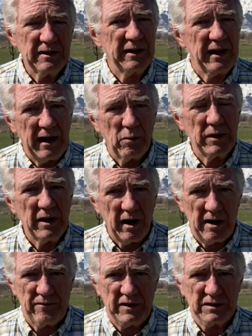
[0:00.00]
and how we
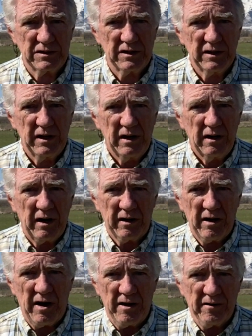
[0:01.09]
harvest our
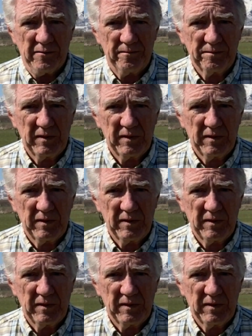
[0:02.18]
garden.